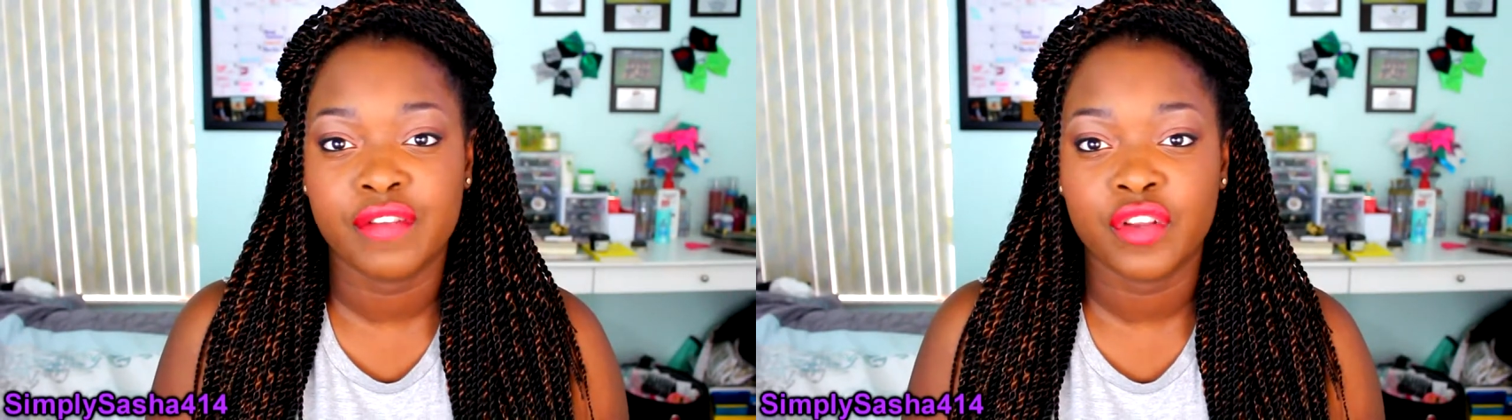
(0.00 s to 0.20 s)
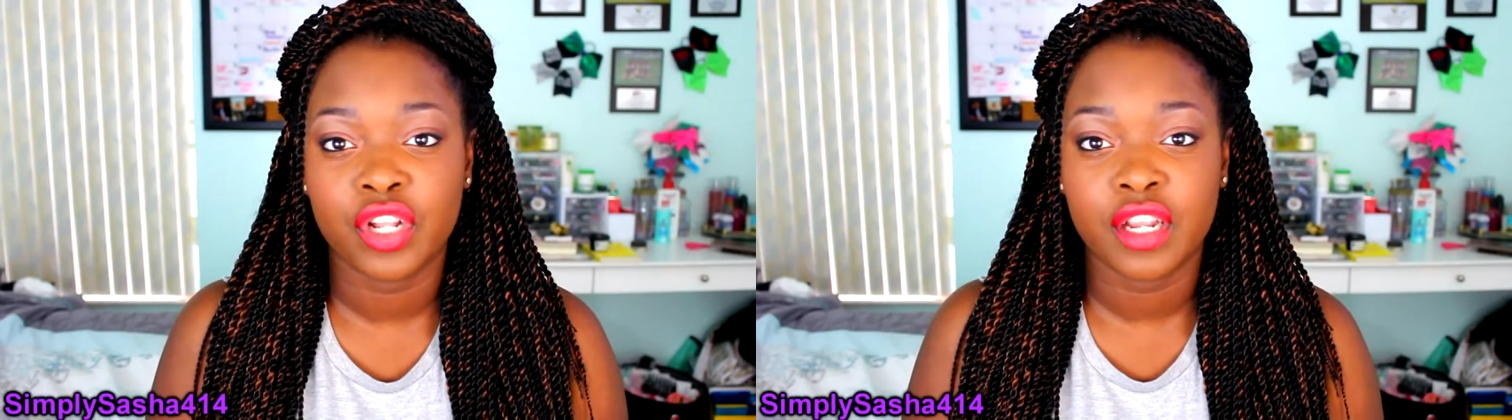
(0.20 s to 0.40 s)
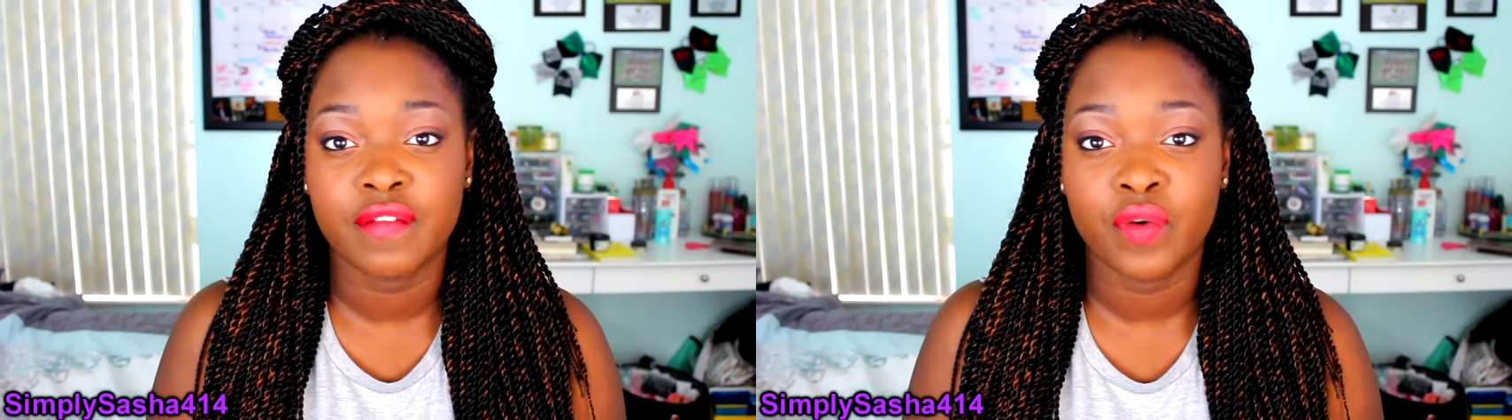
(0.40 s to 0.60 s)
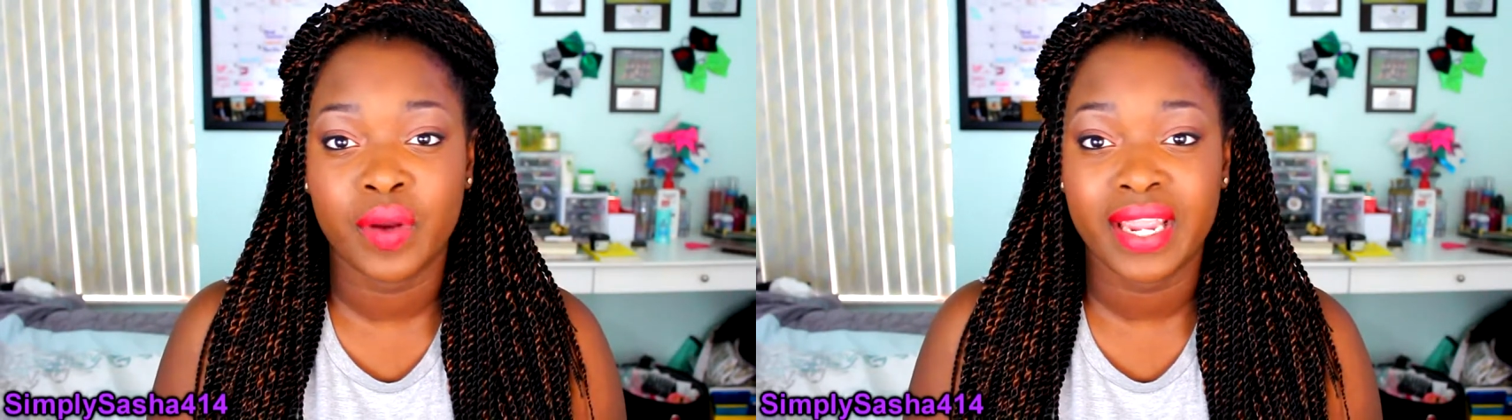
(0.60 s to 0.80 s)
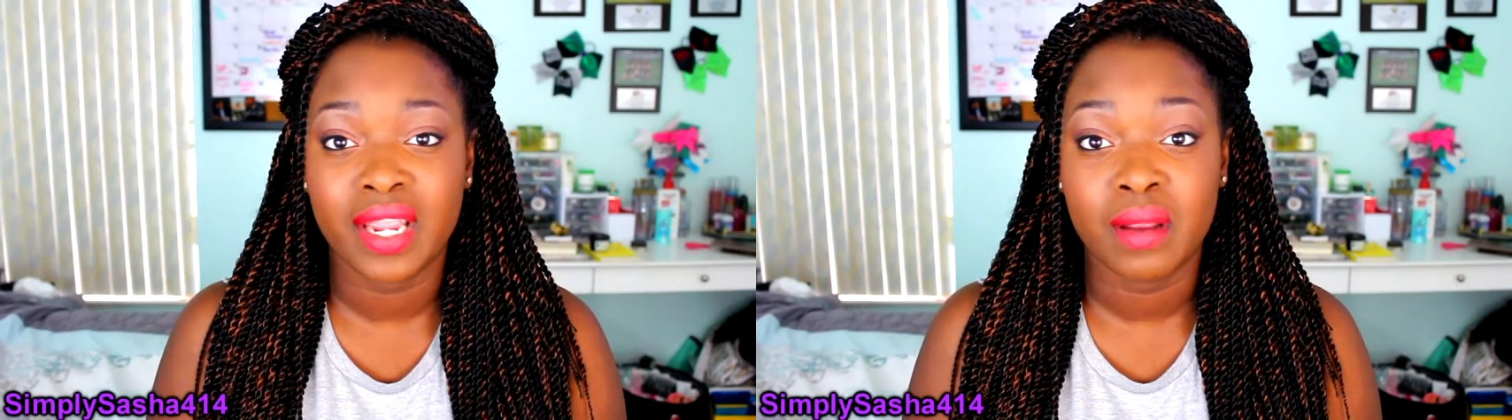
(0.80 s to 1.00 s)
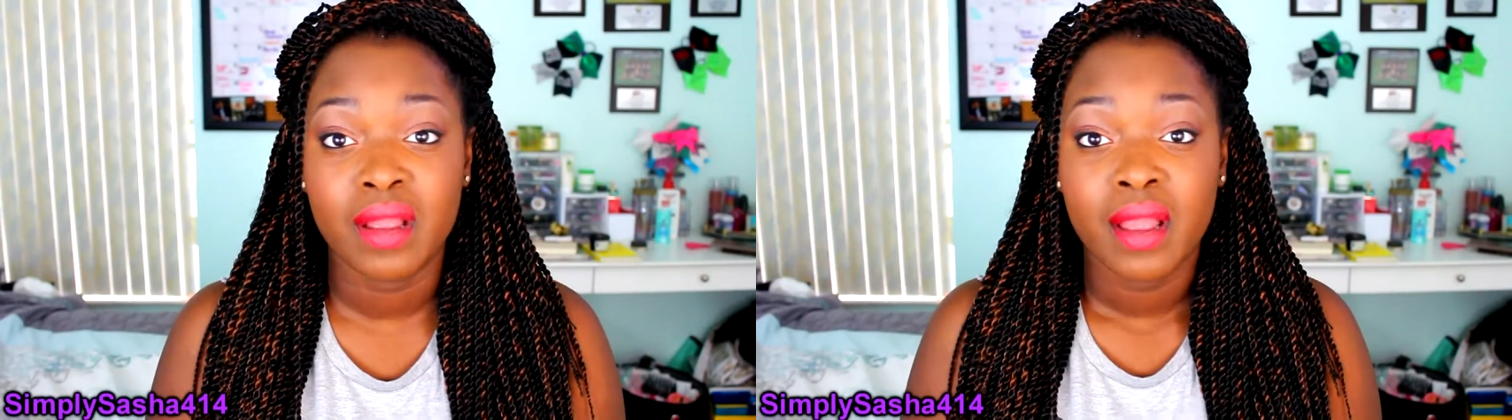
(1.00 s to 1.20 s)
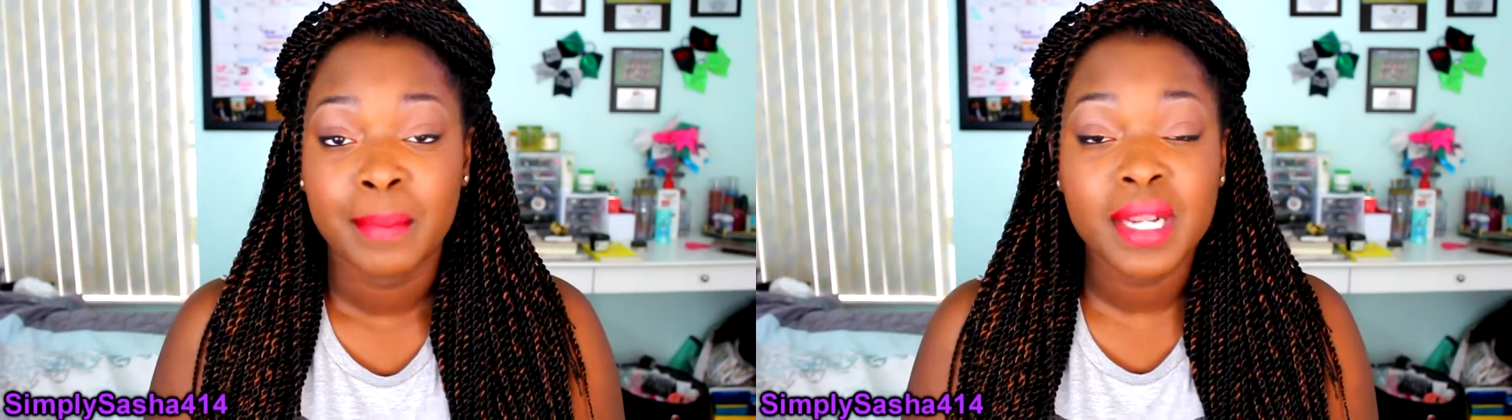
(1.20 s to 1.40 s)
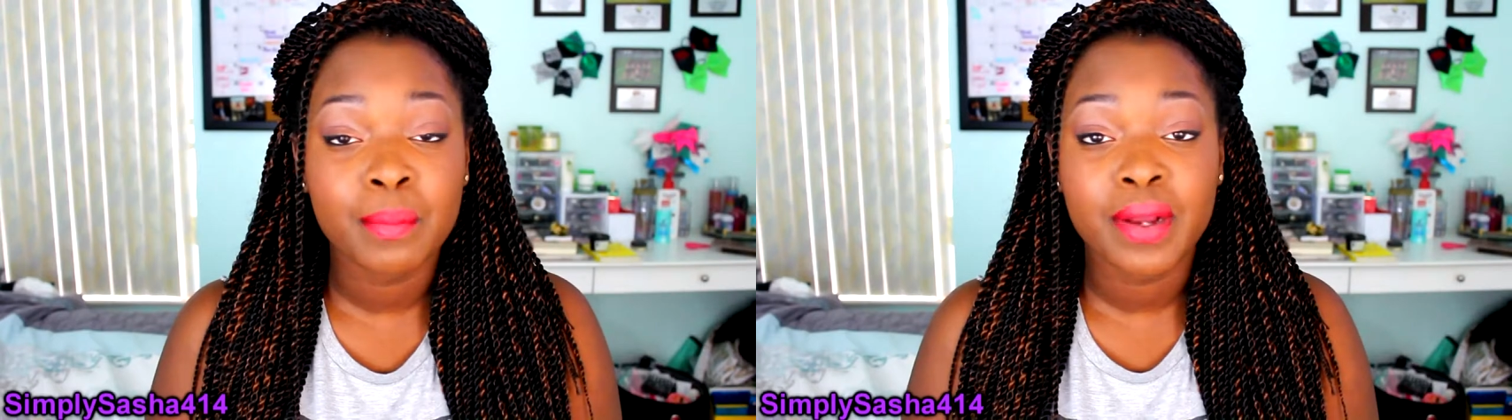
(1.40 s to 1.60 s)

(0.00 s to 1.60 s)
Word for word: If you're looking for a makeup